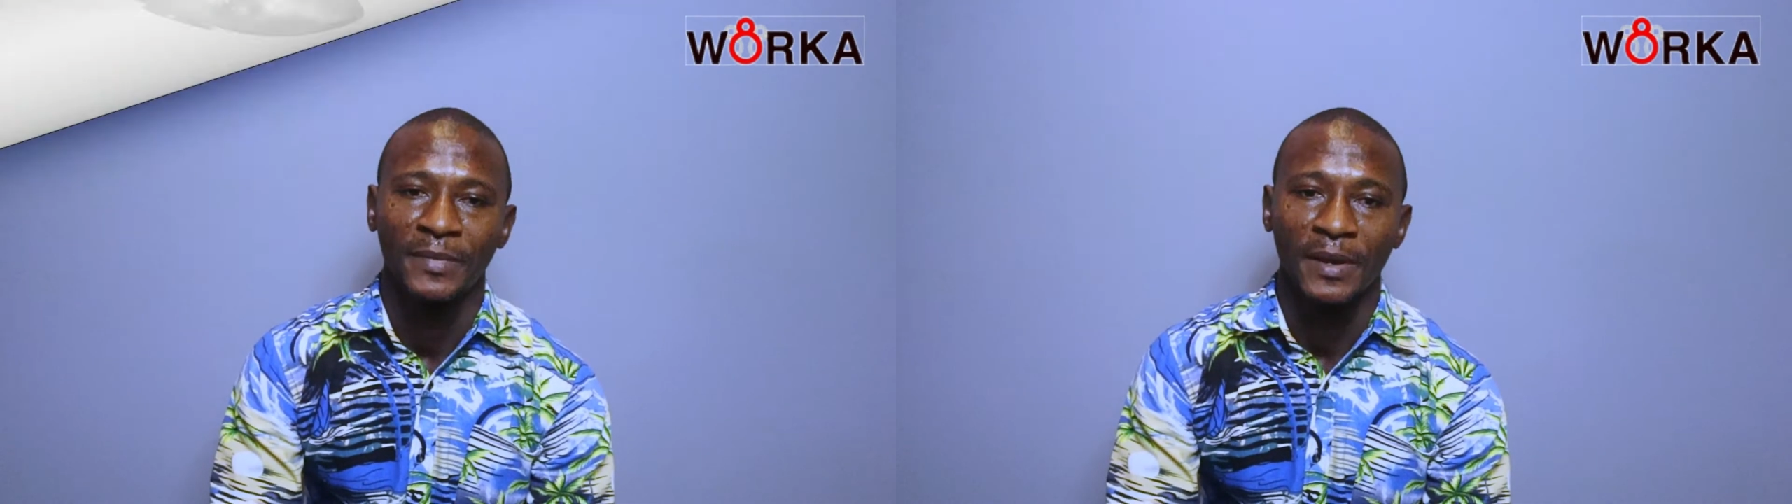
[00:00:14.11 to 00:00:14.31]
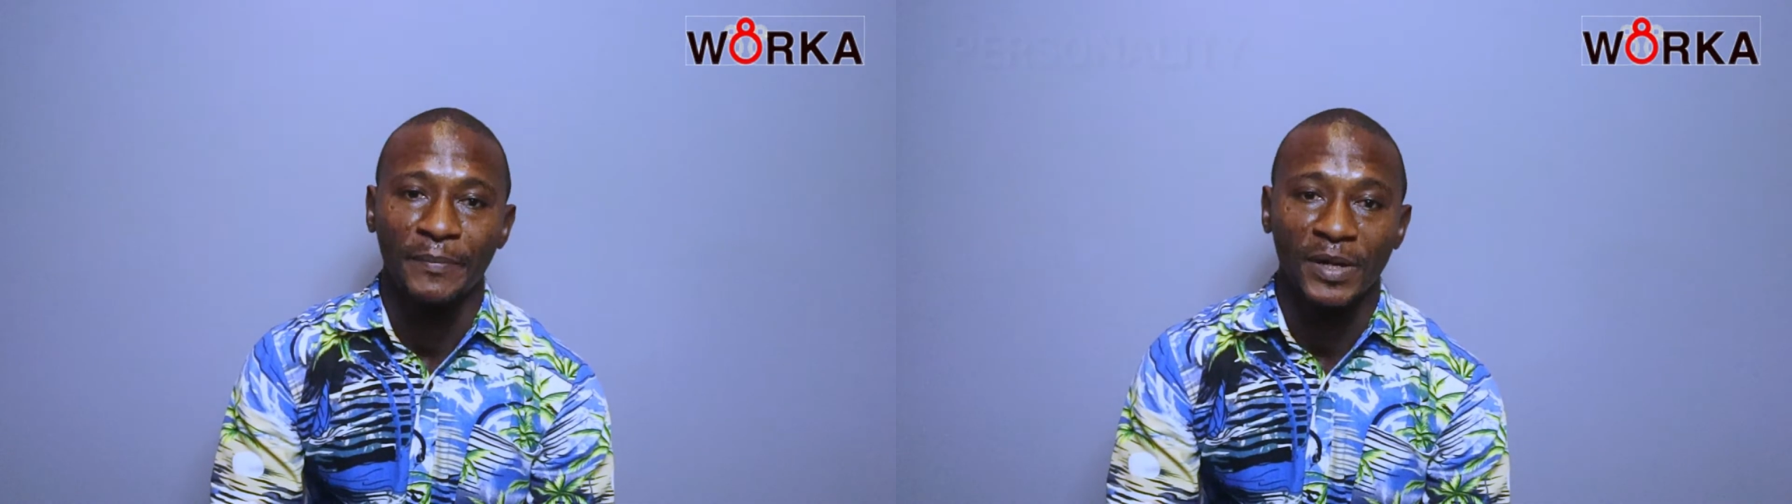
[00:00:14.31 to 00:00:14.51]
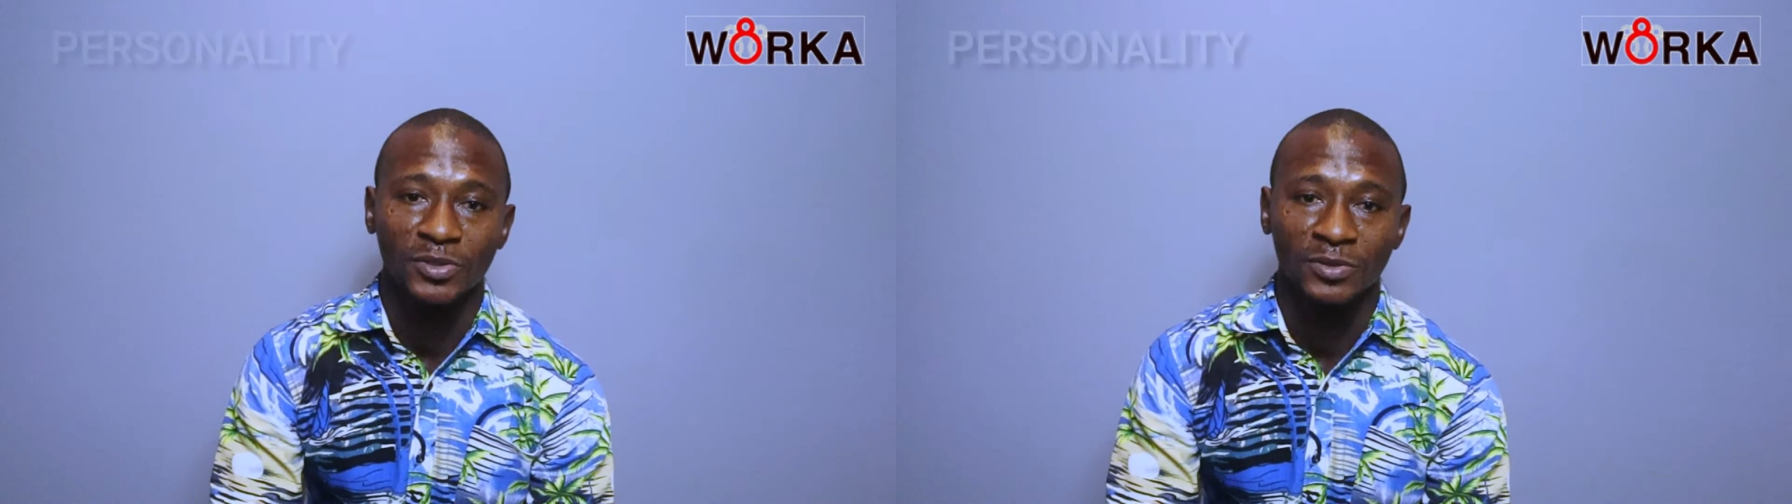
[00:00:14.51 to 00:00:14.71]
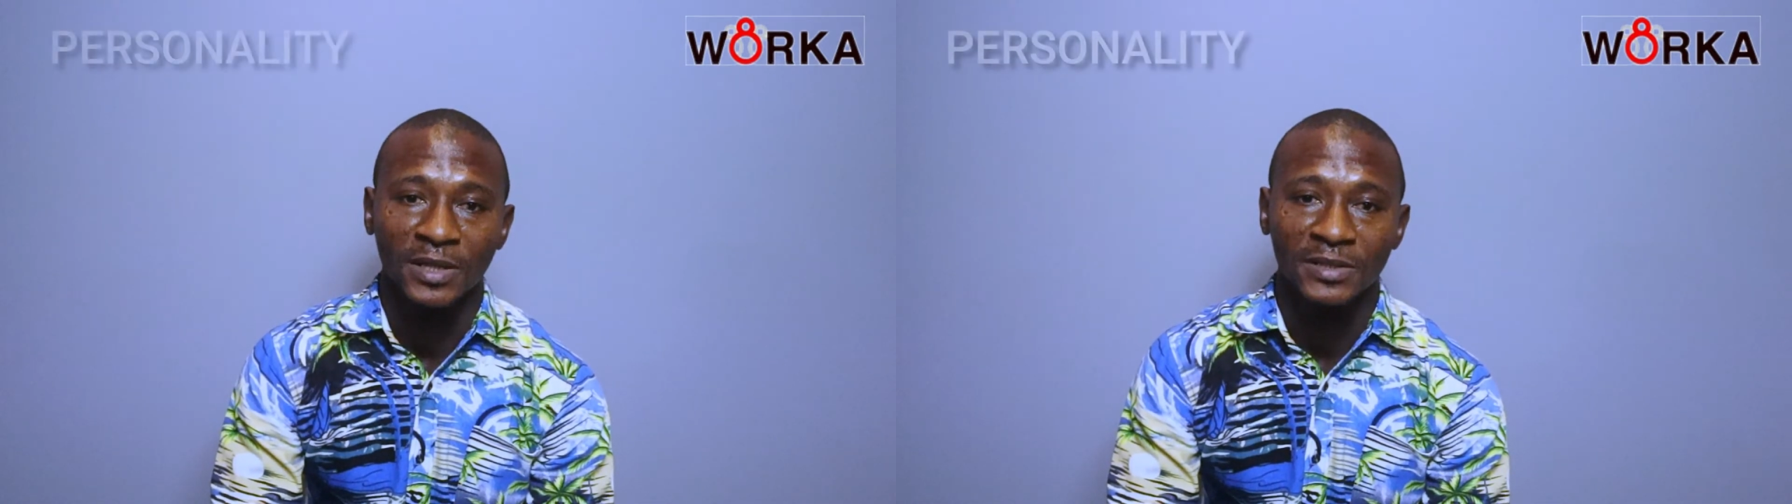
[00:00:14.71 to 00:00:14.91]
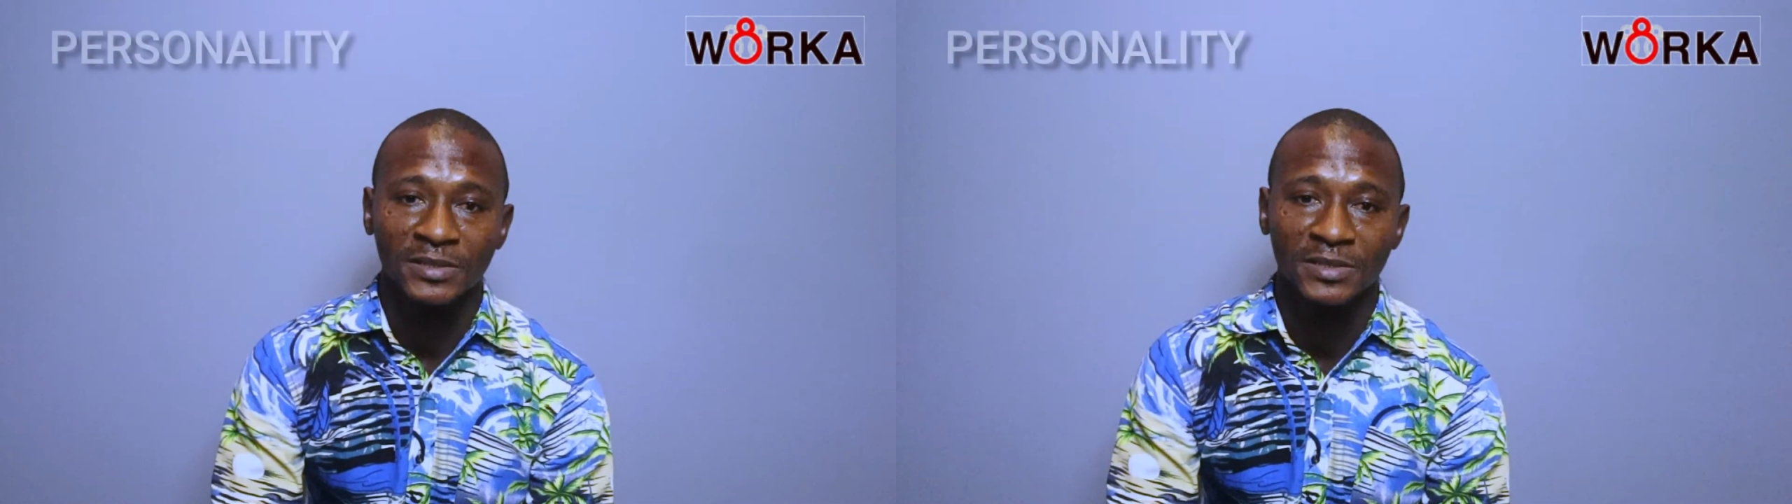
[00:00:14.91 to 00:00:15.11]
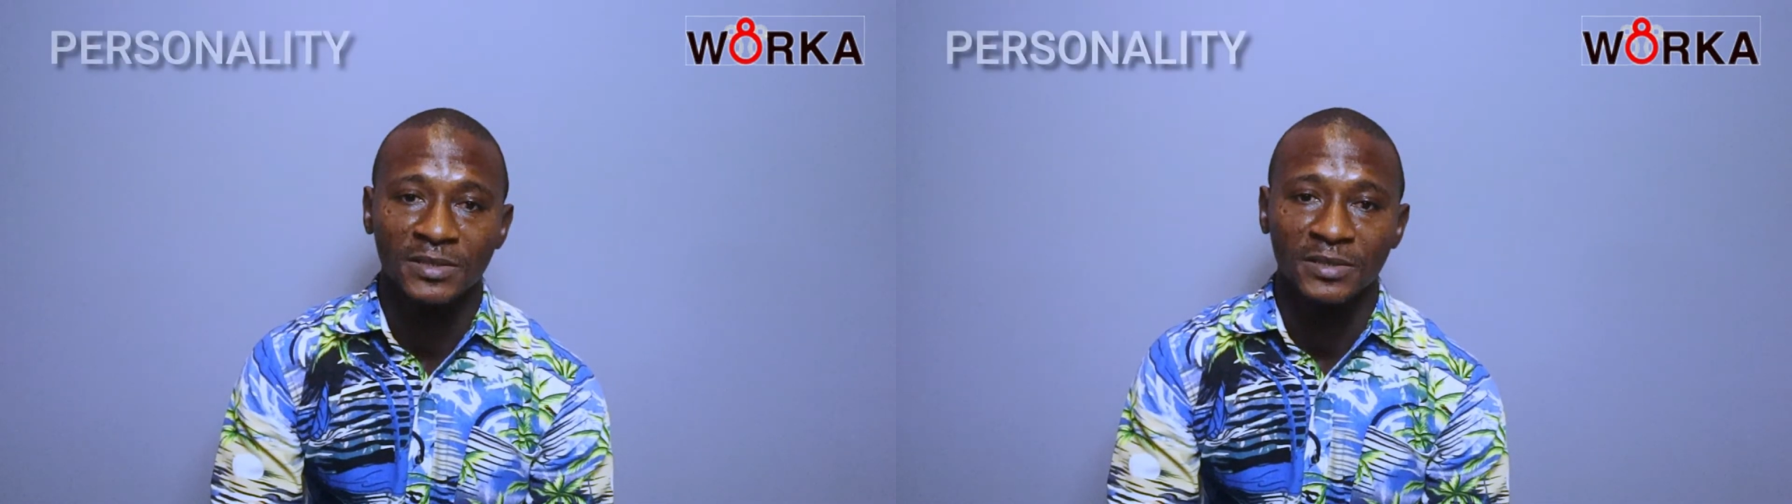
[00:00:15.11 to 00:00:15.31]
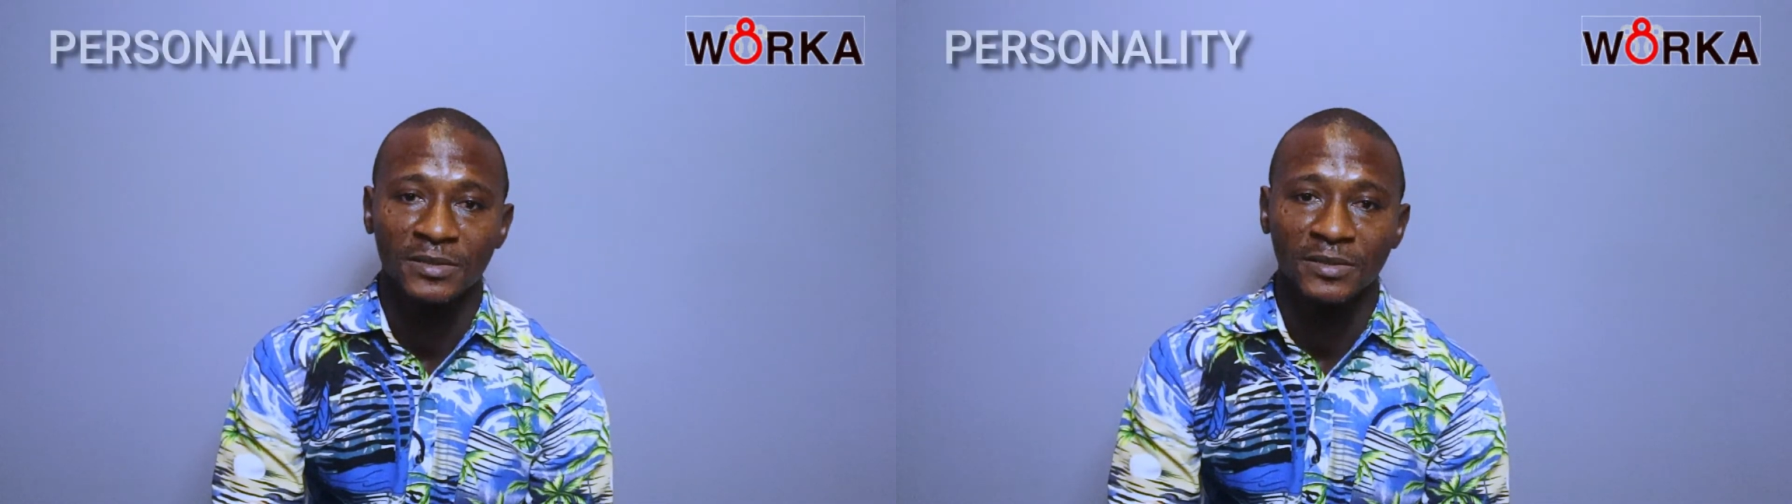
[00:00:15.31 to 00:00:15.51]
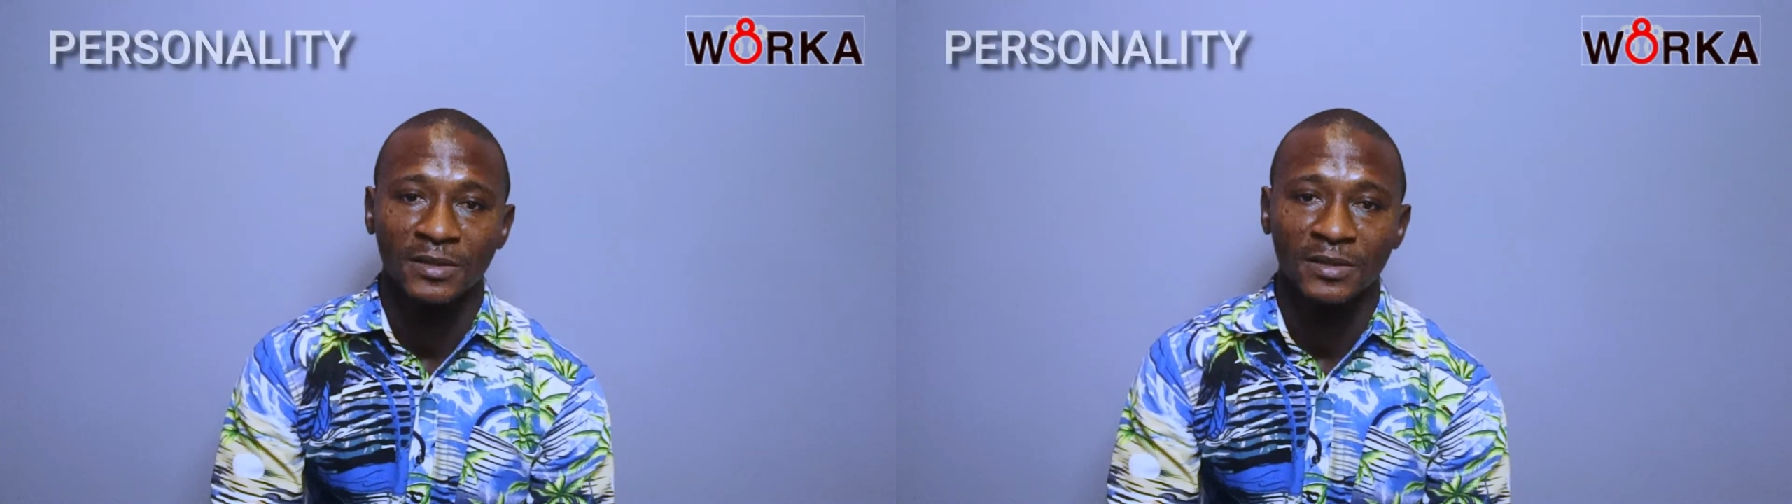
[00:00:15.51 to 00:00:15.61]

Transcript: My personality,